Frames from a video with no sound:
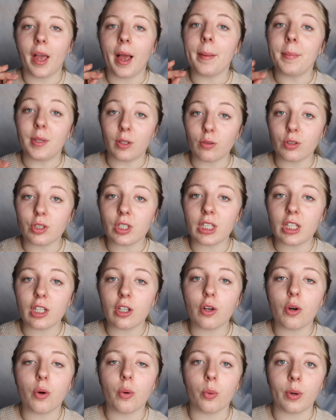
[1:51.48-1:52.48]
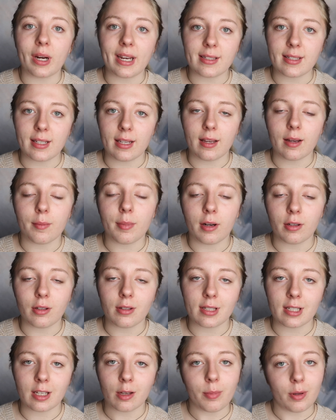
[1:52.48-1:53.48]
I'm usually crazy about
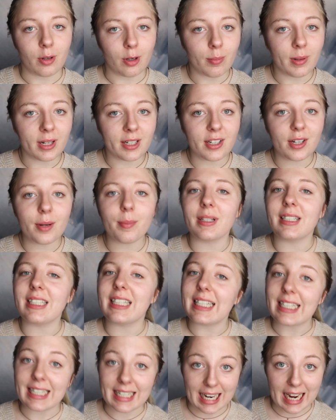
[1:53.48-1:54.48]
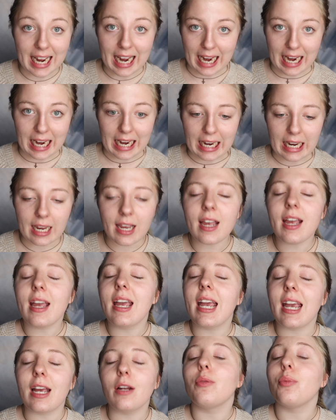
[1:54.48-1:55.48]
using a beauty blender, but today
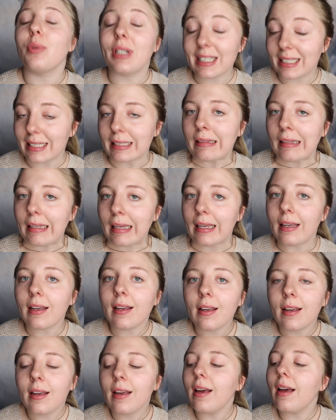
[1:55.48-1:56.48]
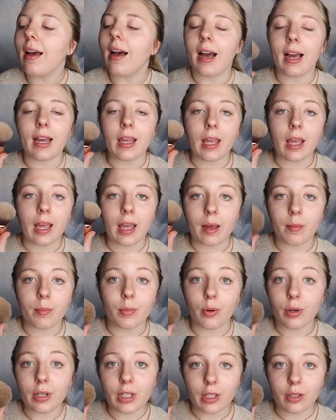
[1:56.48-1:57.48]
and recently I
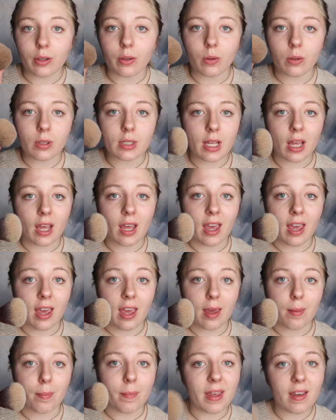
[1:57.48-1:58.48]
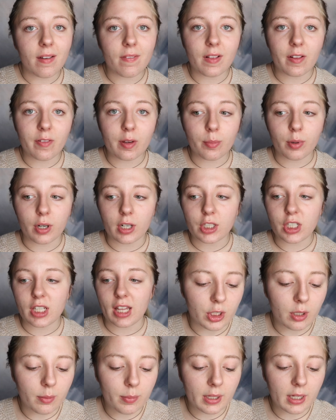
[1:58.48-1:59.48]
am going to use a big fluffy brush,
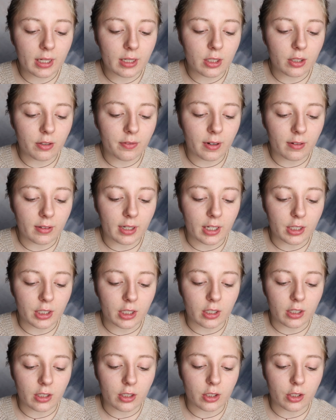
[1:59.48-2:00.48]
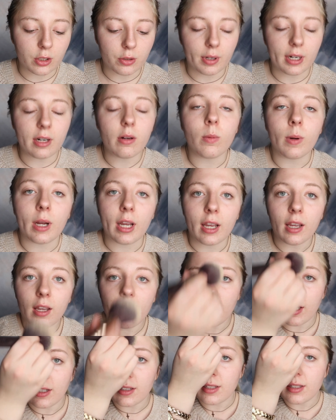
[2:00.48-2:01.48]
jumping into foundation straight
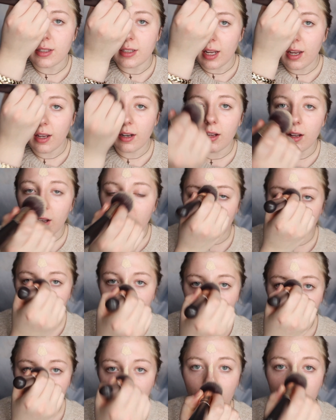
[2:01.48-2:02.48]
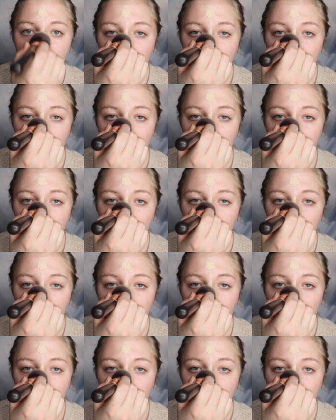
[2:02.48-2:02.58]
away instead of